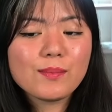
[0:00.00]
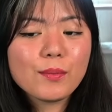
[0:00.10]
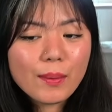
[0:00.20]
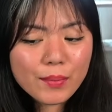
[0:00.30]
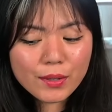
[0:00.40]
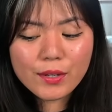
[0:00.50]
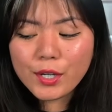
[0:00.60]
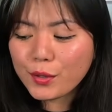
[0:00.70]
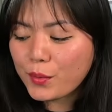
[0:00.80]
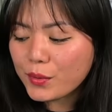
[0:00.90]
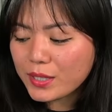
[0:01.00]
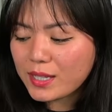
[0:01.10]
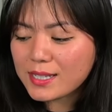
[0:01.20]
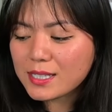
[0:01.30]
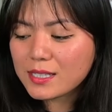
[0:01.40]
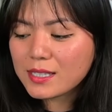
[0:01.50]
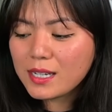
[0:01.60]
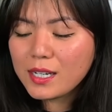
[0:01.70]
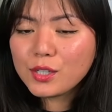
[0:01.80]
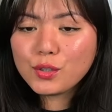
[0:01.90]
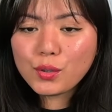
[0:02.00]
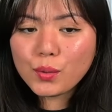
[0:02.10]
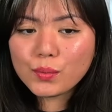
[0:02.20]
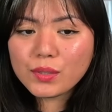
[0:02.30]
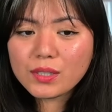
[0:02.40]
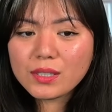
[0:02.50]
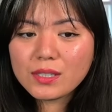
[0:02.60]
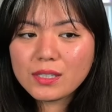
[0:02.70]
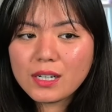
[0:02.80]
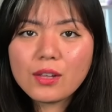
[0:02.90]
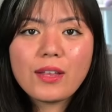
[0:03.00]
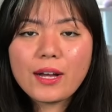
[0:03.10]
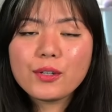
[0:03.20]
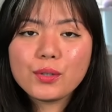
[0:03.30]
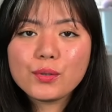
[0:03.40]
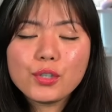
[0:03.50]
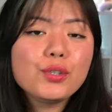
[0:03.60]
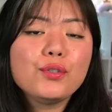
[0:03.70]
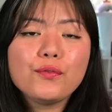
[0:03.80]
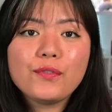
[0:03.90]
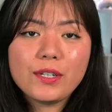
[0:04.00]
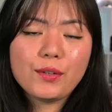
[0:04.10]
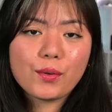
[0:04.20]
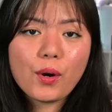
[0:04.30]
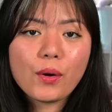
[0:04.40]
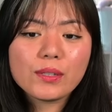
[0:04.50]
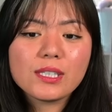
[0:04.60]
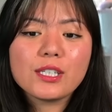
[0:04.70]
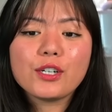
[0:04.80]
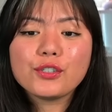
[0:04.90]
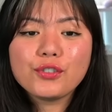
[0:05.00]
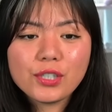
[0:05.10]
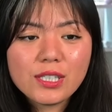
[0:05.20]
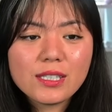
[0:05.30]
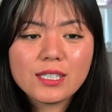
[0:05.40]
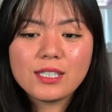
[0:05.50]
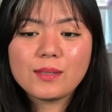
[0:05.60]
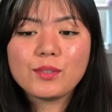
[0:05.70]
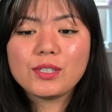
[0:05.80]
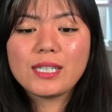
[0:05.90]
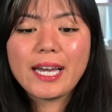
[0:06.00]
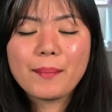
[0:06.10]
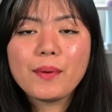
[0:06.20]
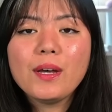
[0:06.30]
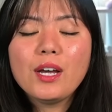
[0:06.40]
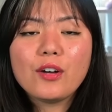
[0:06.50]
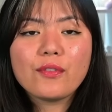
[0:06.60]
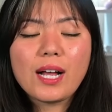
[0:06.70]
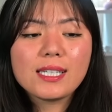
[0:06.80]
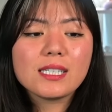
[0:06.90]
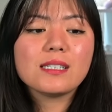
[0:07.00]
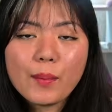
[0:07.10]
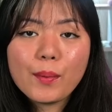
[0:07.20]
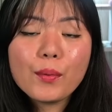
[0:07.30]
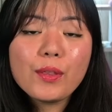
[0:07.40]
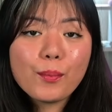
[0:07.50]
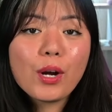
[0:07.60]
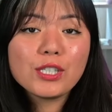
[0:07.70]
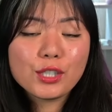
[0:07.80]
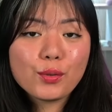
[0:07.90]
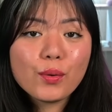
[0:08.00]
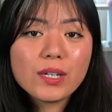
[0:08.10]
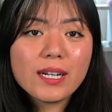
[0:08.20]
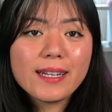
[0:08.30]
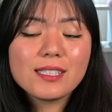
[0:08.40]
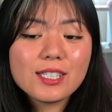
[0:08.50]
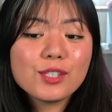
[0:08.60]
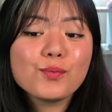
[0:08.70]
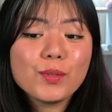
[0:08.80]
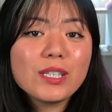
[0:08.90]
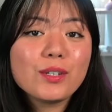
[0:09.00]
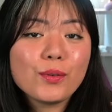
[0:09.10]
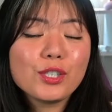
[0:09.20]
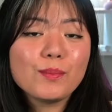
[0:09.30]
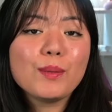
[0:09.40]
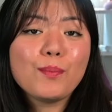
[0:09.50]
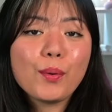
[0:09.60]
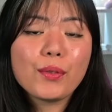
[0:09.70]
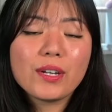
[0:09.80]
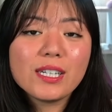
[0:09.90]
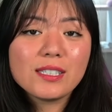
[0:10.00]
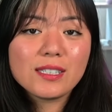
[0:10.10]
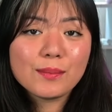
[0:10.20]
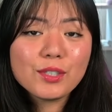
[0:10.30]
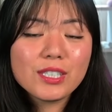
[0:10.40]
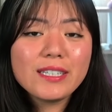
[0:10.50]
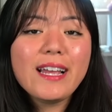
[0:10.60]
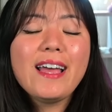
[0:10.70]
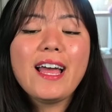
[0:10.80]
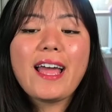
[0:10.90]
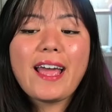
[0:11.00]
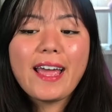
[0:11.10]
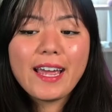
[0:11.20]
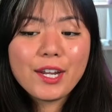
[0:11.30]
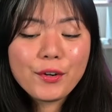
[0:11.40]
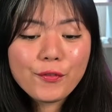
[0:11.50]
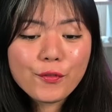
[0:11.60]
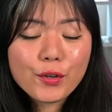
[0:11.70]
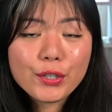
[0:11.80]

But remember, the Roku glasses don't allow you to do video calls. They are just a consumption type of glasses. But with the Project Aura, this is really going to be both consumption and for